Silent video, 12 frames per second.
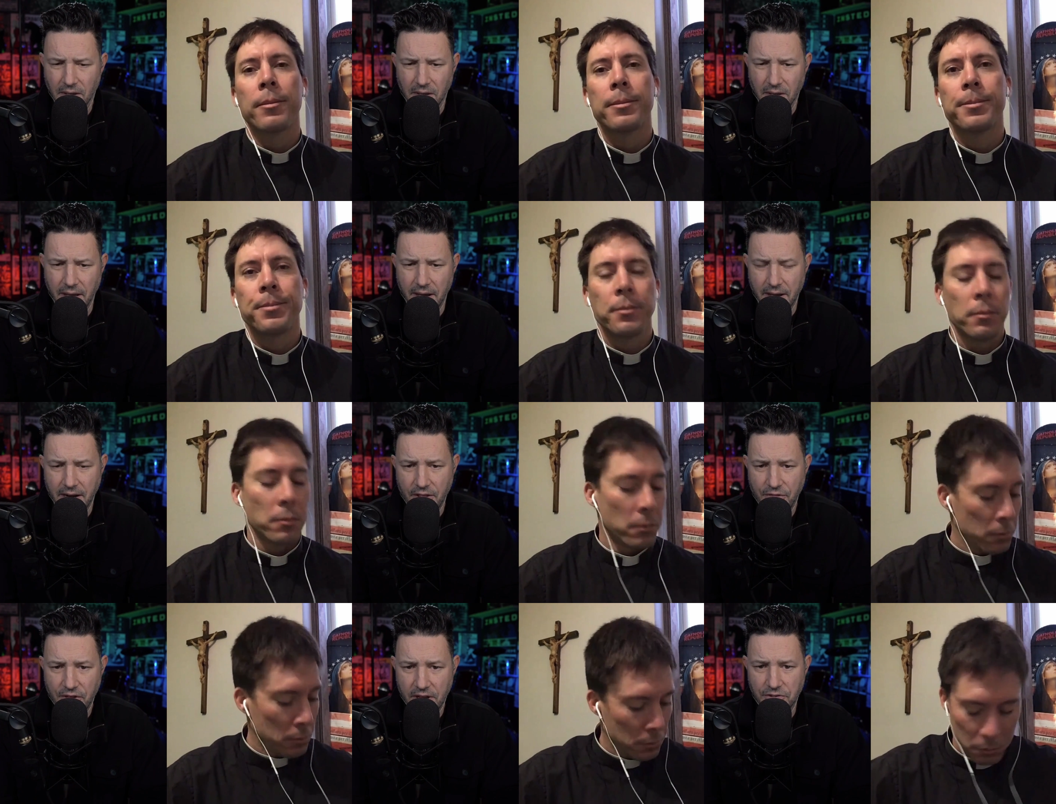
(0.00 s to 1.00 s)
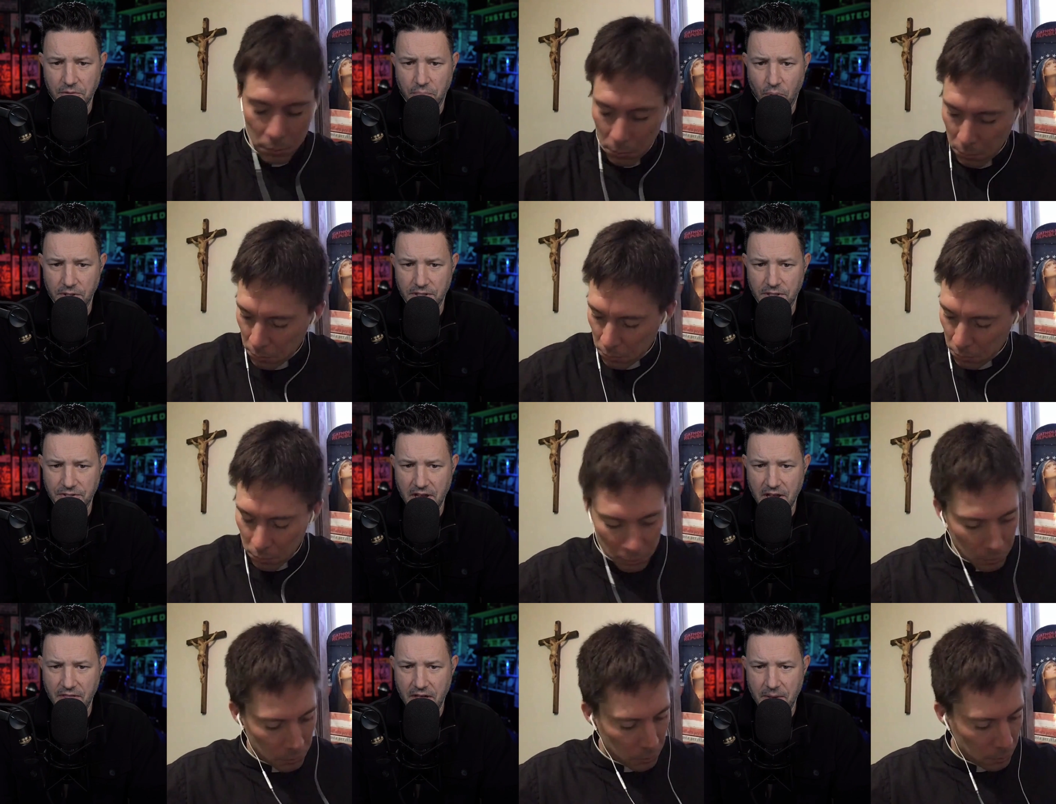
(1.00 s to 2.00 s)
Speaker 1: yeah and i think it's important to
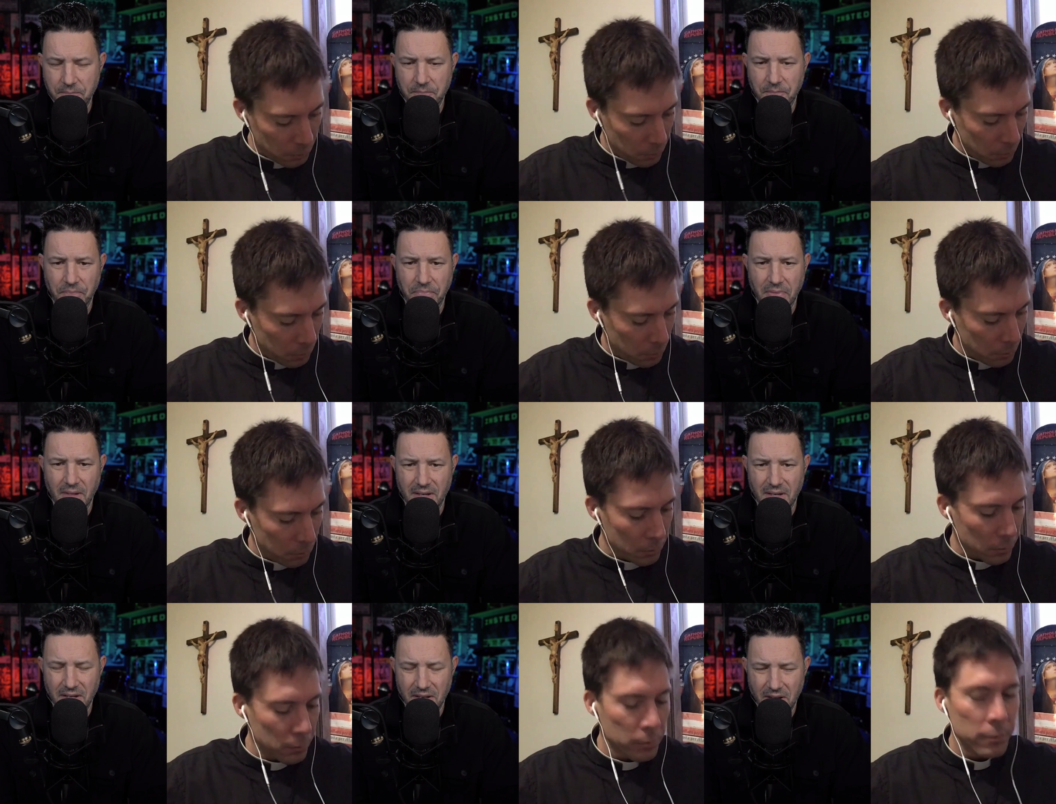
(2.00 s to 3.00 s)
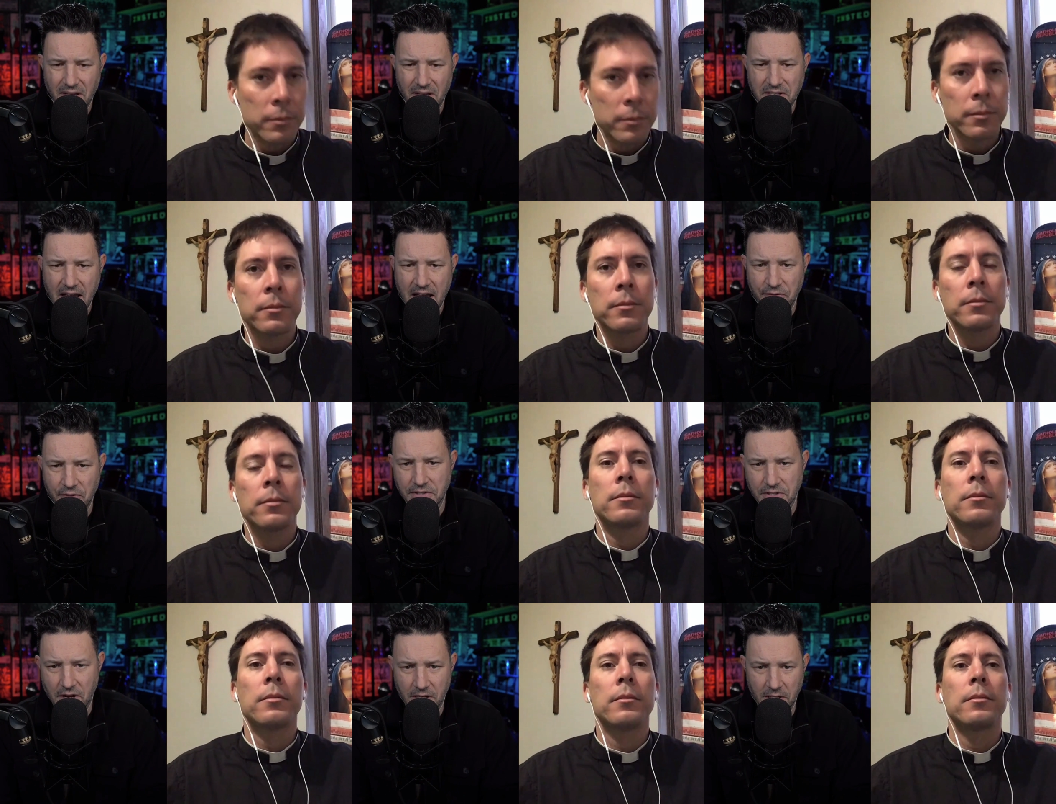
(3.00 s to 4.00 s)
say that as
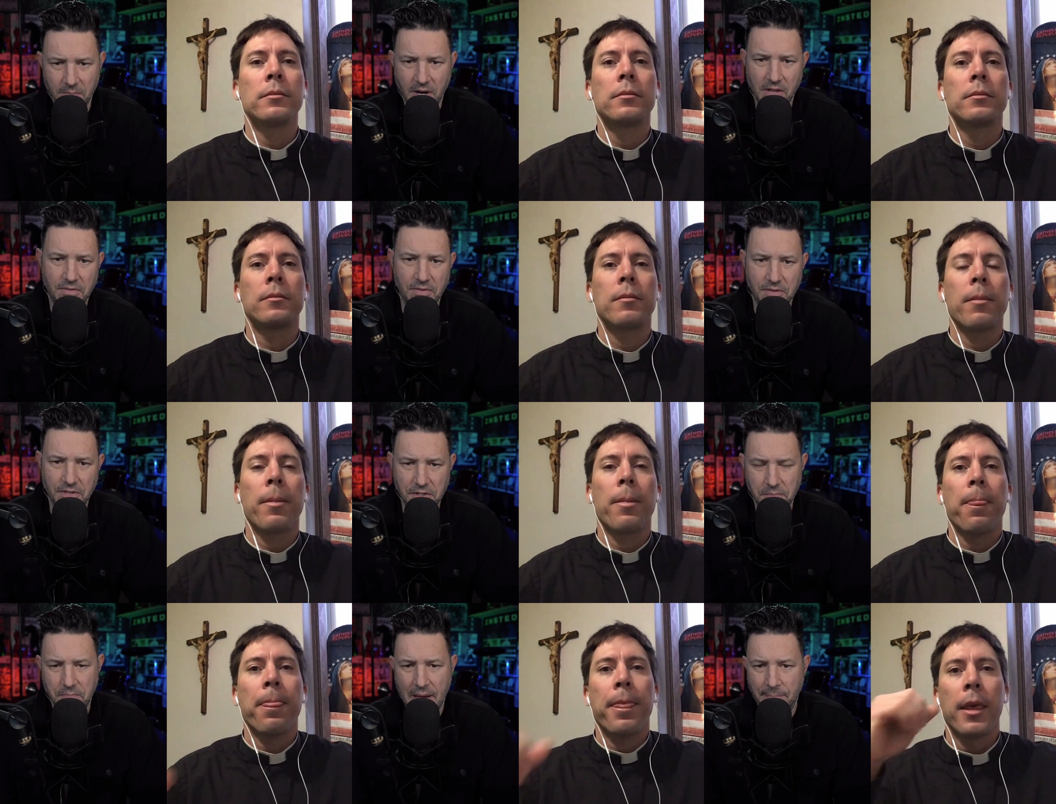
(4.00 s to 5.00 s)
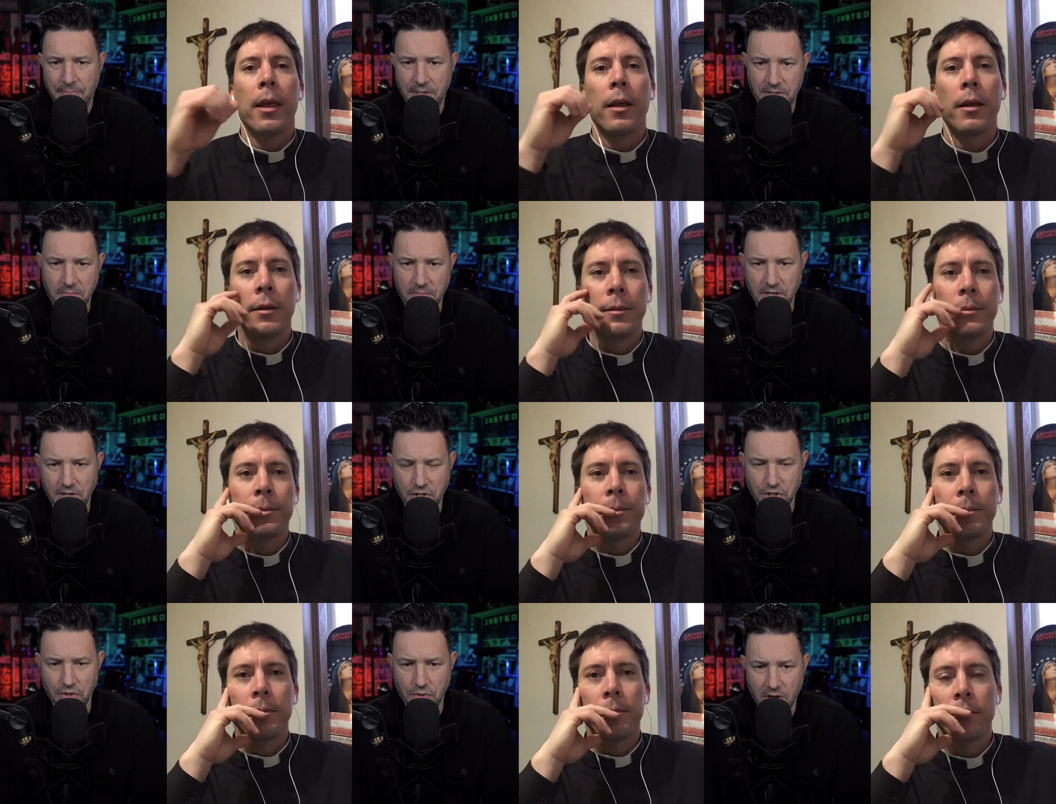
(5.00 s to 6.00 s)
catholics talking about this baptism
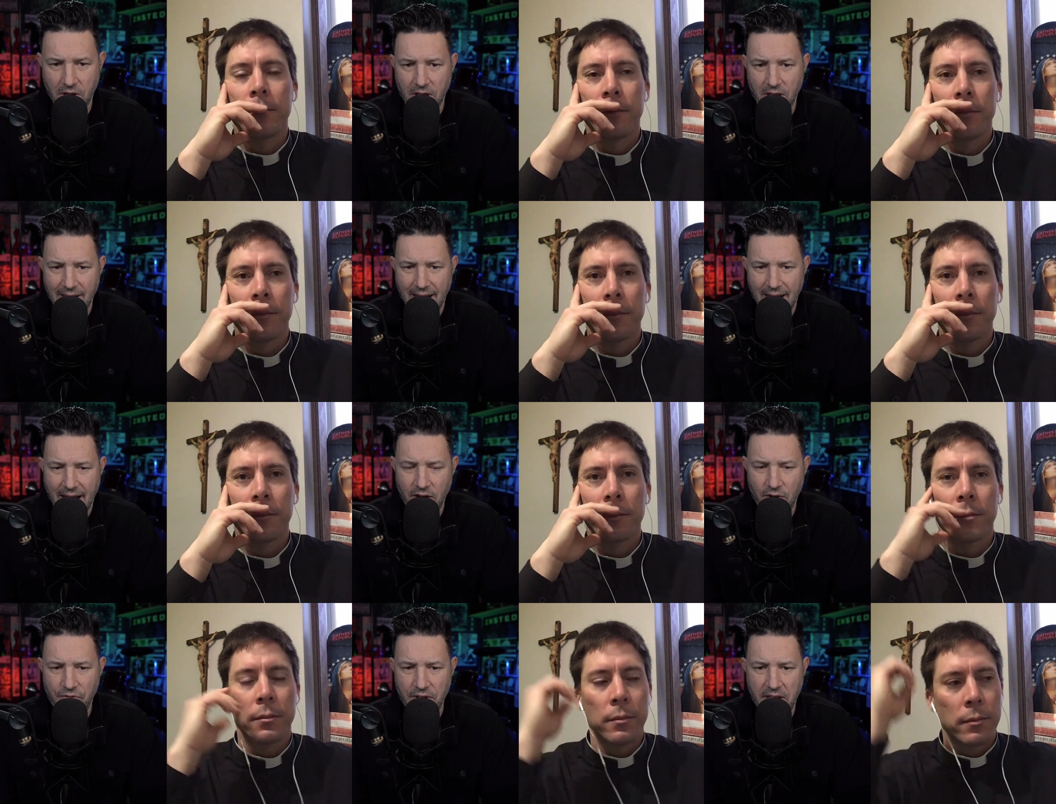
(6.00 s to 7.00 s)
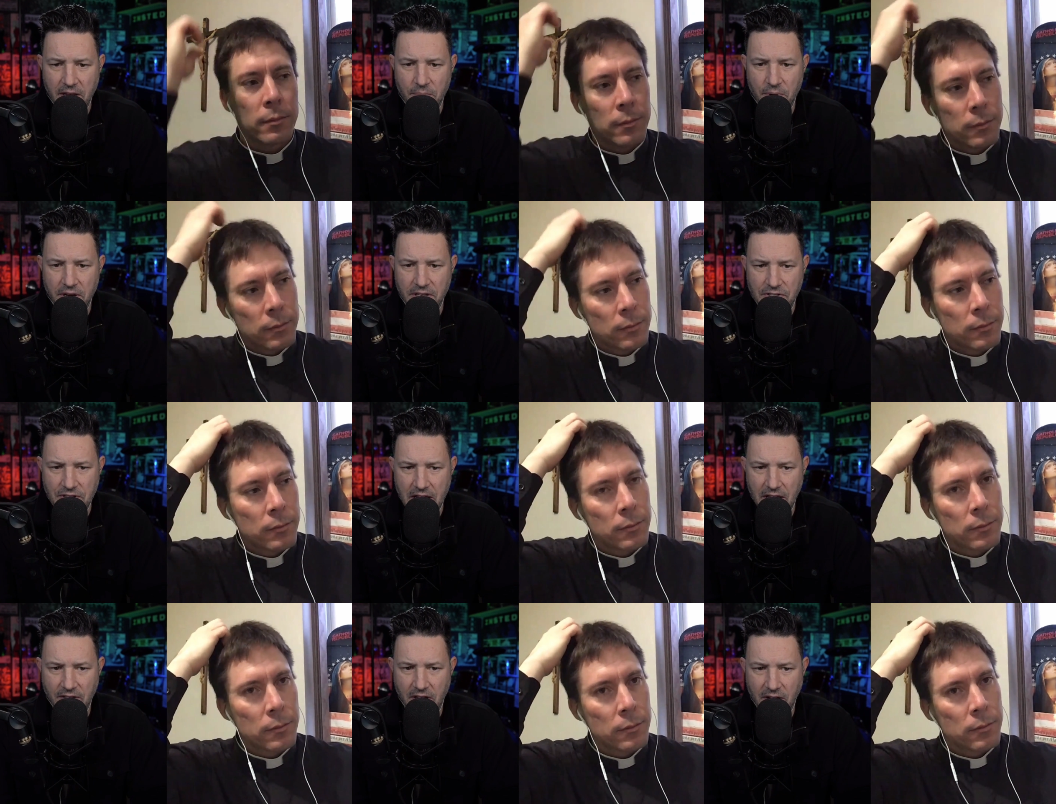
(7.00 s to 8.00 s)
issue i don't think anybody's
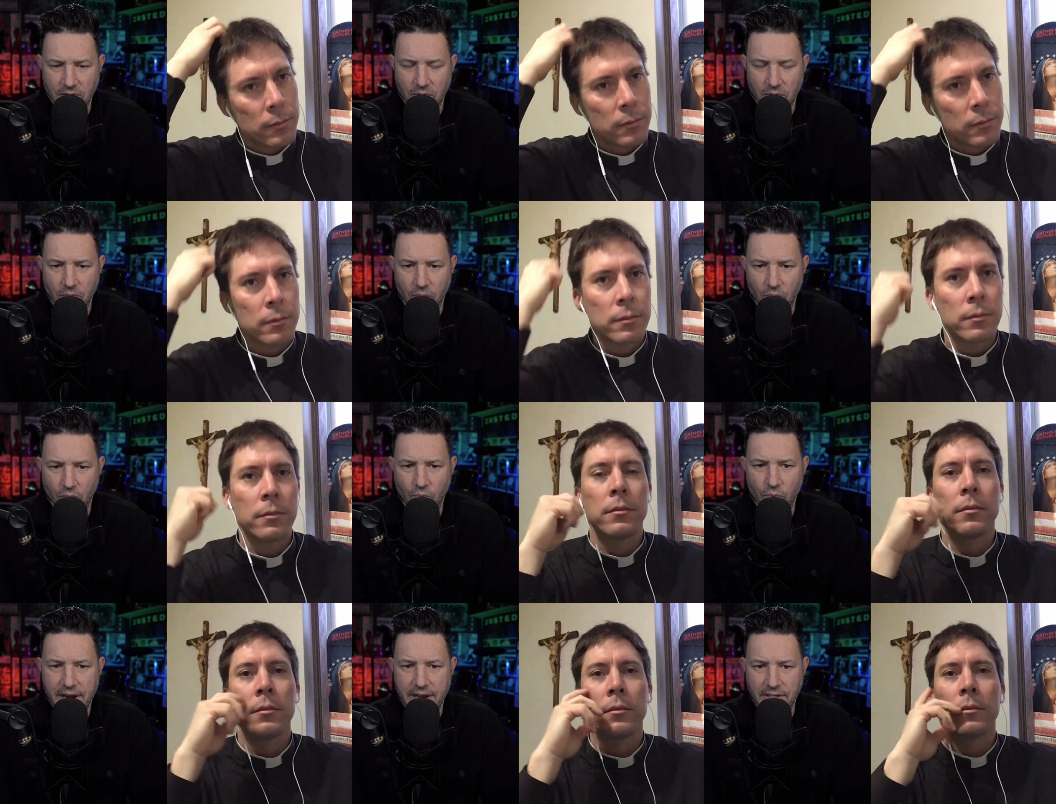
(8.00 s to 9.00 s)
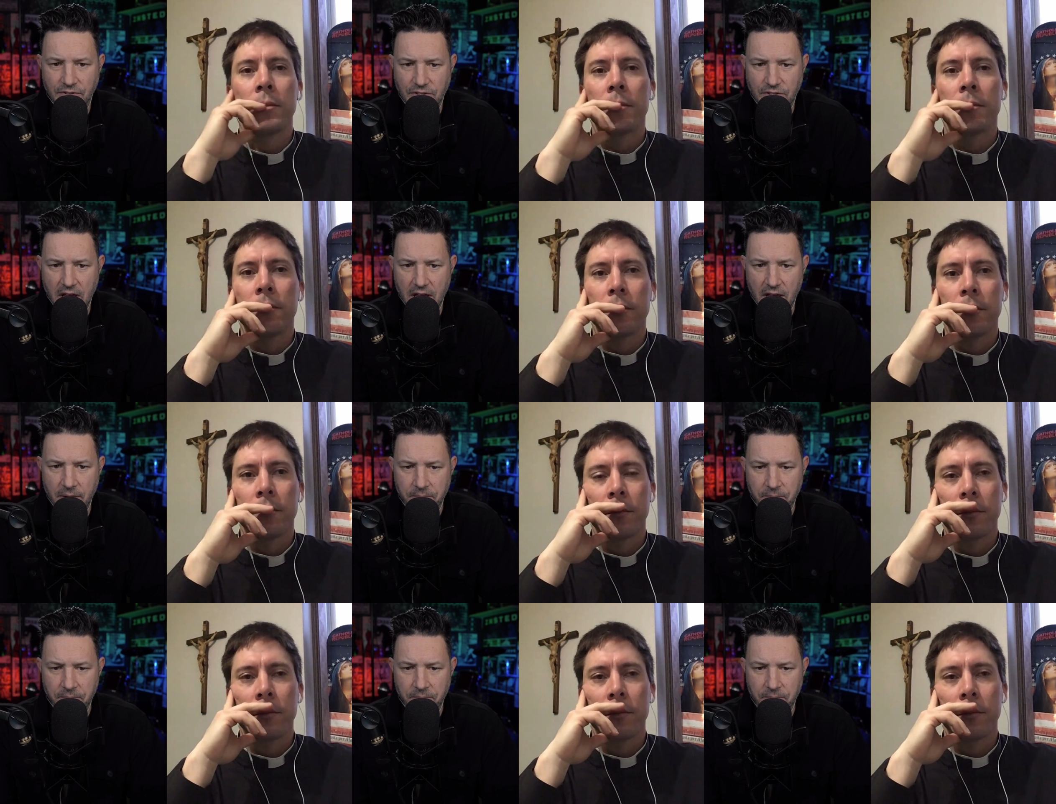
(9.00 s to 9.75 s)
saying that we can say